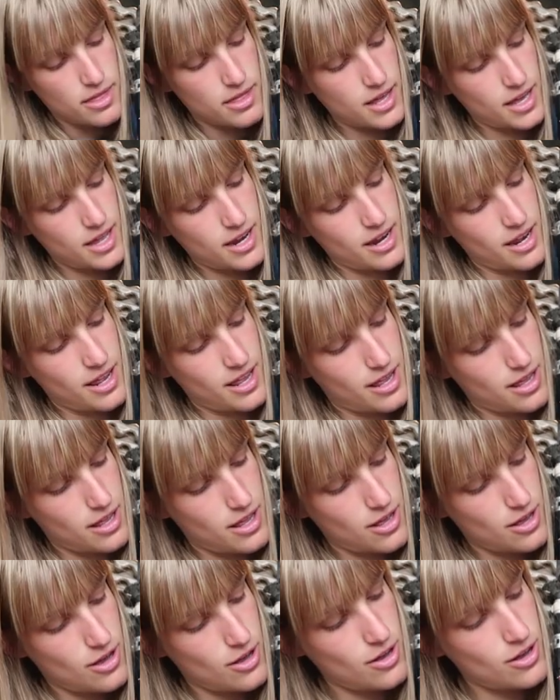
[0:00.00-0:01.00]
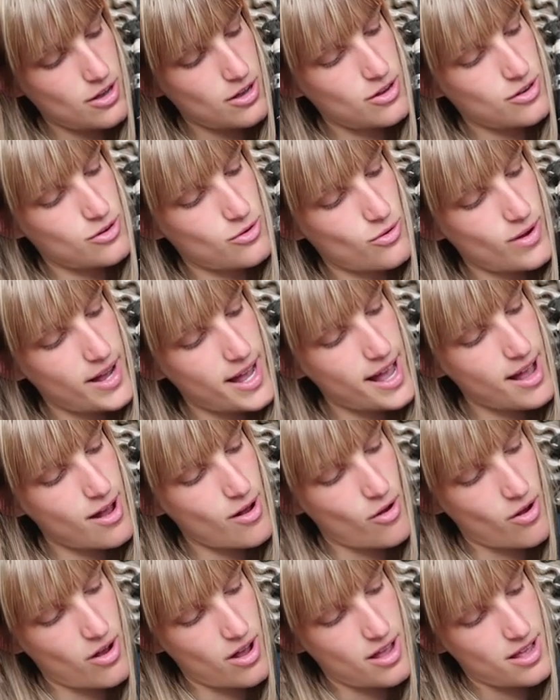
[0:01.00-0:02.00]
Then, oh
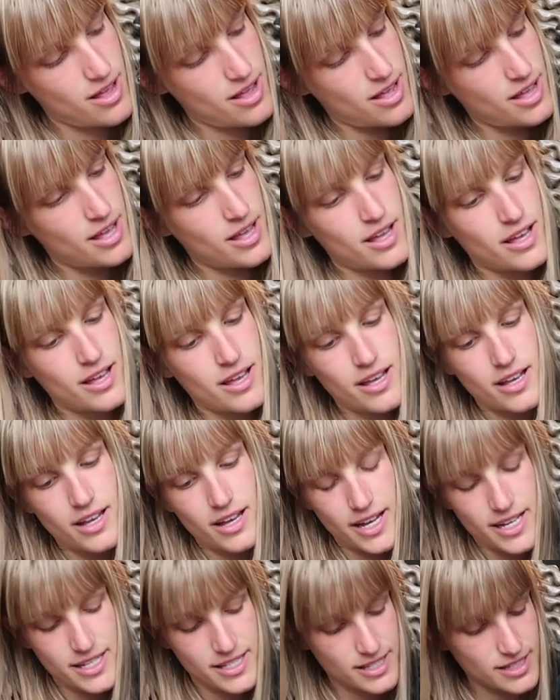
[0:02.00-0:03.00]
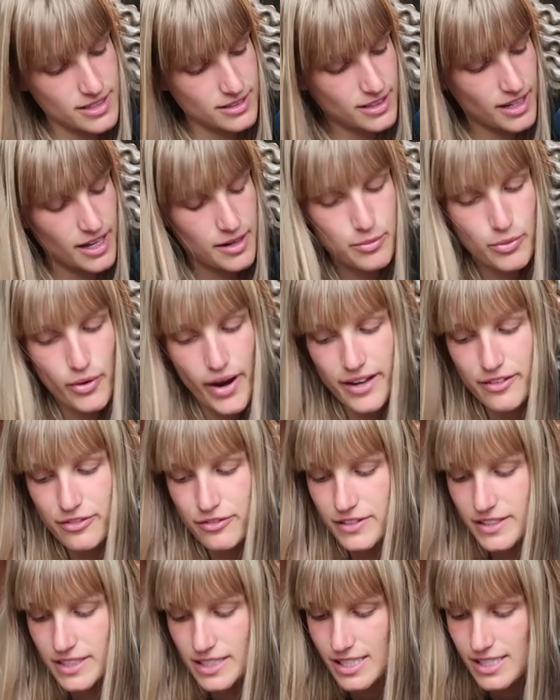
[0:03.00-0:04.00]
wow, I still got a
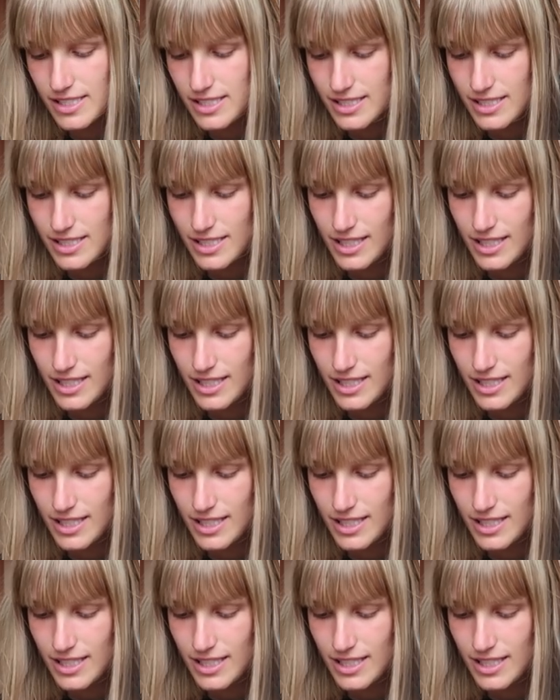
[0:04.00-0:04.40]
breakfast.